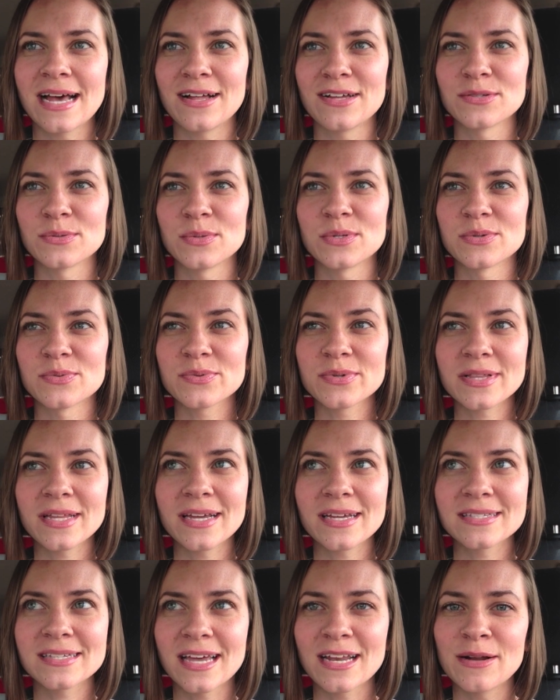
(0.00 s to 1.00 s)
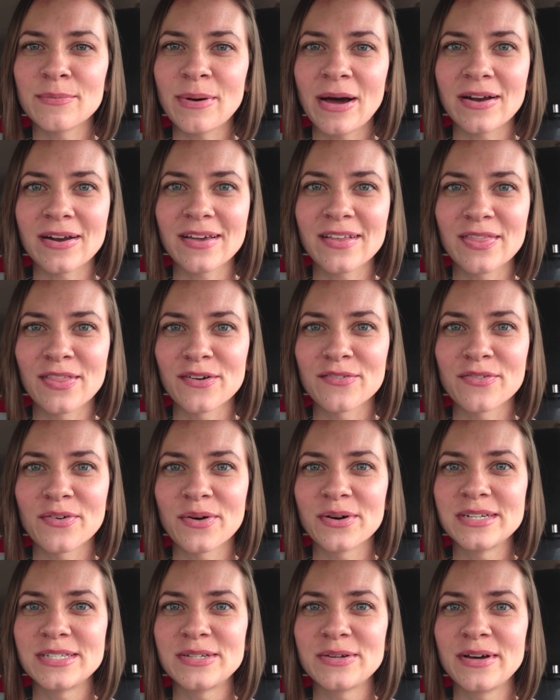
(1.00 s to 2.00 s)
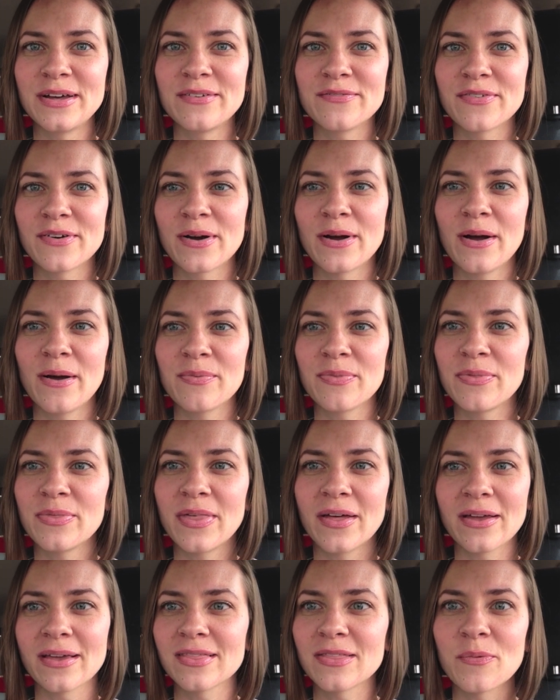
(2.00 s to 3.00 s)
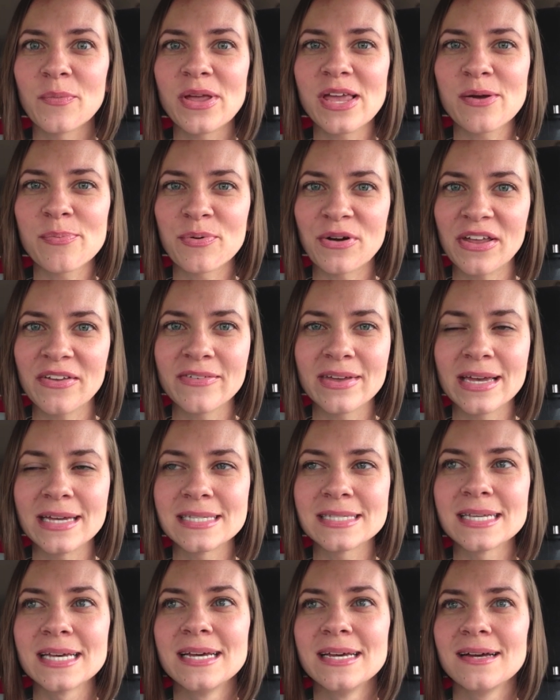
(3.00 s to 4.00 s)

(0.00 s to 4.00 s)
Alice was really excited about it and looked forward to it for like the week previous.